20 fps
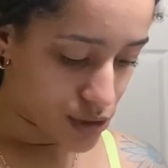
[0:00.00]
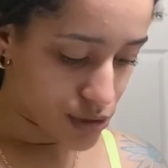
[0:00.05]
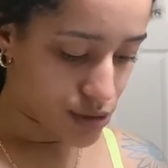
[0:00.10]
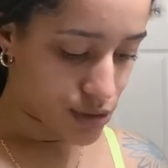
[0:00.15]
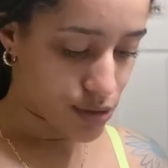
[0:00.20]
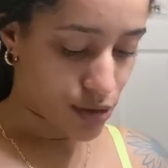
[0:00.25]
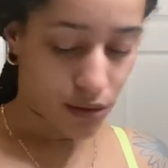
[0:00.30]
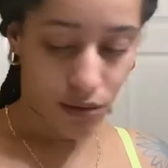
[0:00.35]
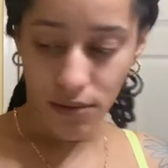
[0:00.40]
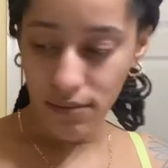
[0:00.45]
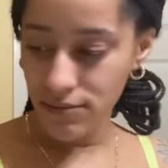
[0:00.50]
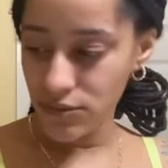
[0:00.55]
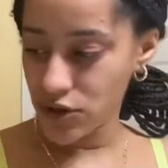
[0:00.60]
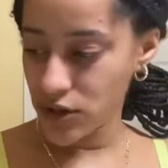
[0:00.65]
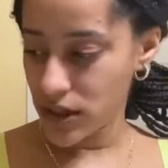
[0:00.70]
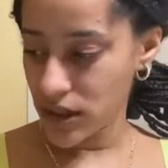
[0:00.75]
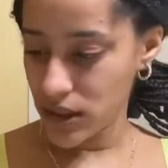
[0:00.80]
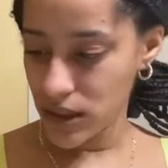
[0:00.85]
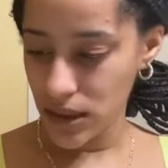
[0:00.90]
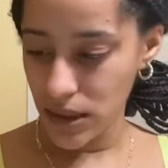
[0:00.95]
So I'm
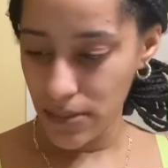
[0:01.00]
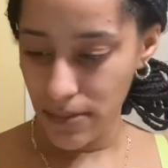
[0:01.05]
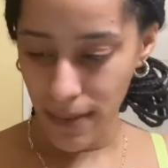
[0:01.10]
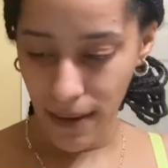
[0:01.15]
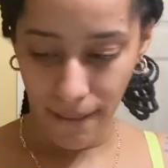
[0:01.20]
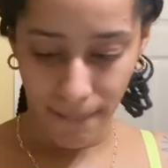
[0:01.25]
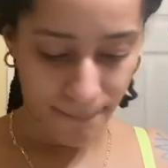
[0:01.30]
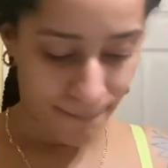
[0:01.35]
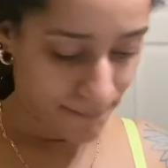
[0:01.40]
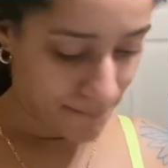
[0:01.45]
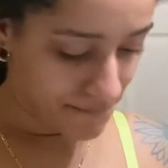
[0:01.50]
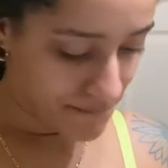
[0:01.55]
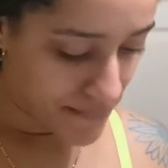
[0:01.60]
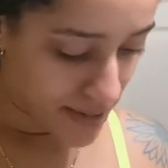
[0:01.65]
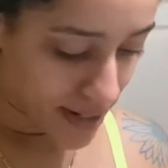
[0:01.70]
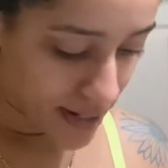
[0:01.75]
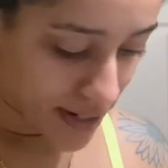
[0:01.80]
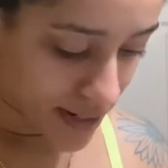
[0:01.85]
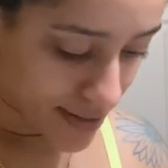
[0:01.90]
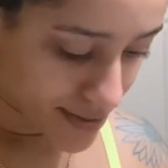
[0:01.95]
trying to look my
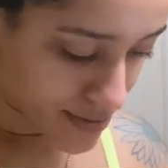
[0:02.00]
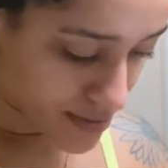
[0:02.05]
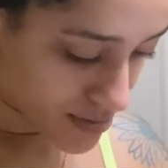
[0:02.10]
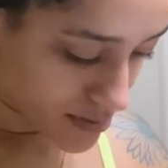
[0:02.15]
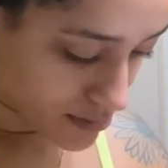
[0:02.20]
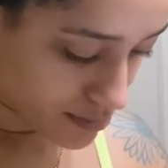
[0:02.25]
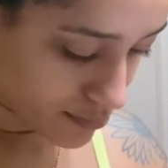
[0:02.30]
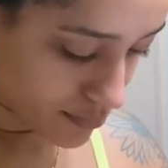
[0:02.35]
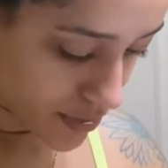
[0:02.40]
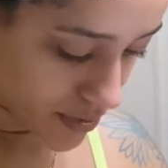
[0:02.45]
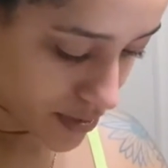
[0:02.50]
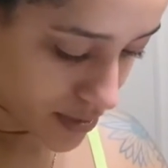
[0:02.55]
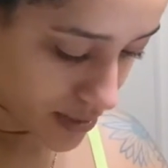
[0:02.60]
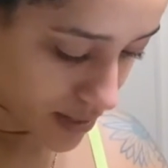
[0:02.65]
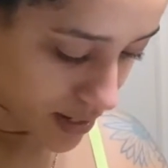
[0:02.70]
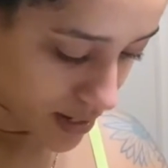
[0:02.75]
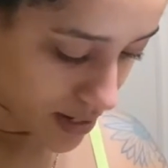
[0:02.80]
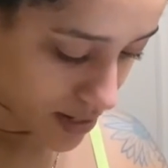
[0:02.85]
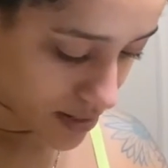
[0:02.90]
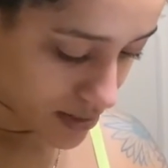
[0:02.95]
best, but
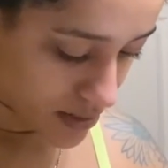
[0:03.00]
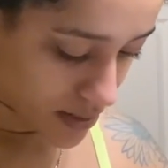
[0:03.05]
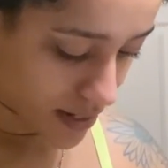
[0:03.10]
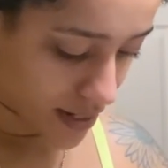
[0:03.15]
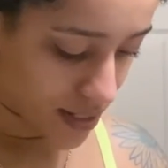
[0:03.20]
not